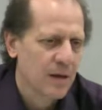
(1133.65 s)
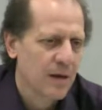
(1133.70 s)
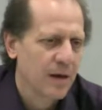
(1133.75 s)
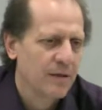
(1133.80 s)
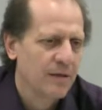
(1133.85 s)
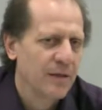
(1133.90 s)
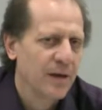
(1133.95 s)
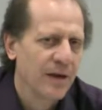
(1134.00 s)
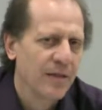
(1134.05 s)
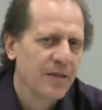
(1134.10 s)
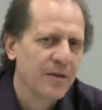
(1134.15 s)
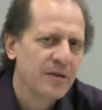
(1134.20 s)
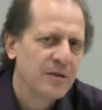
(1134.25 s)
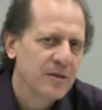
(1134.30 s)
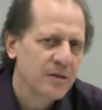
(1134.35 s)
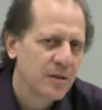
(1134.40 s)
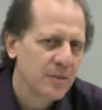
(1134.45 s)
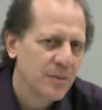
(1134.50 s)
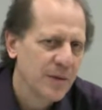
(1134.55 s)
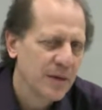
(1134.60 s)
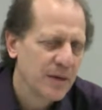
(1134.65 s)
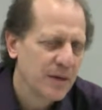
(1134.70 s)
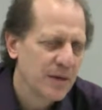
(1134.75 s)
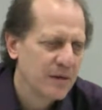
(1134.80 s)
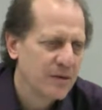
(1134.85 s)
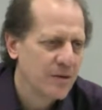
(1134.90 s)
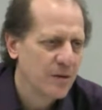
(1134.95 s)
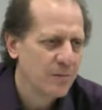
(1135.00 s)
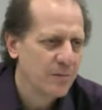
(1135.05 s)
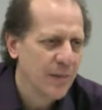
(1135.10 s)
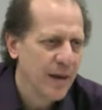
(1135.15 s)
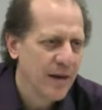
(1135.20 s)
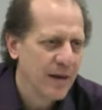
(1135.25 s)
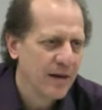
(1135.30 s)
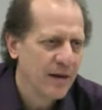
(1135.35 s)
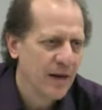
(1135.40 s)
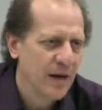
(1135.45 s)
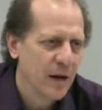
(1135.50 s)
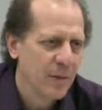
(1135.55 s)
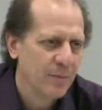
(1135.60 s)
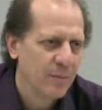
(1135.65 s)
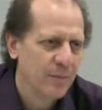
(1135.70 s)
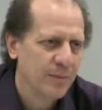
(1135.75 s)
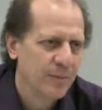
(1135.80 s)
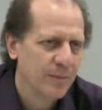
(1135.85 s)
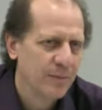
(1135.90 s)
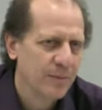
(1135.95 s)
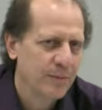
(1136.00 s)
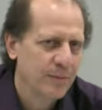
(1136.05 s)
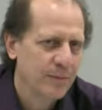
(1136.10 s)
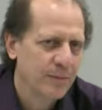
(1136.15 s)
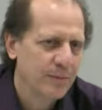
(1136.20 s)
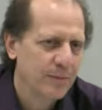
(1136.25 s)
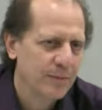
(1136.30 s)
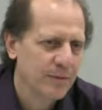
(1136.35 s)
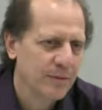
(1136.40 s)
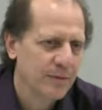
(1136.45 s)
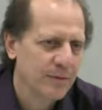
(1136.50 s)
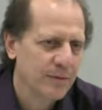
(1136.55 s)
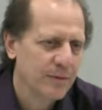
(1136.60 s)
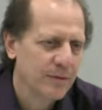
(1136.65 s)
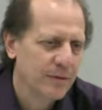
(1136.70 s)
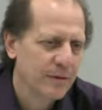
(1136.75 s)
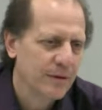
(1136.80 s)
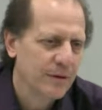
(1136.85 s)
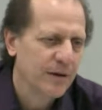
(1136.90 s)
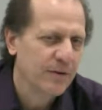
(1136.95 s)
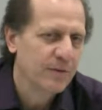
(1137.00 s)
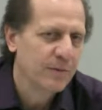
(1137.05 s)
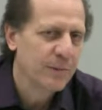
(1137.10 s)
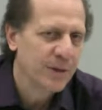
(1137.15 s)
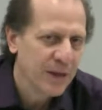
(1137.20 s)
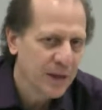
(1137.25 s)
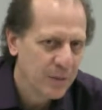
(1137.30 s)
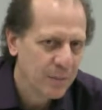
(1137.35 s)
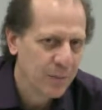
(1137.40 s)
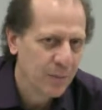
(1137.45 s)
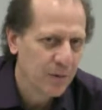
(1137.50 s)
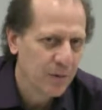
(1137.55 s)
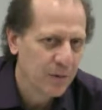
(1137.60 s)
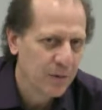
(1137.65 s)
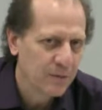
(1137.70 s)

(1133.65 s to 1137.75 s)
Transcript: And the ethics committees are made up of people.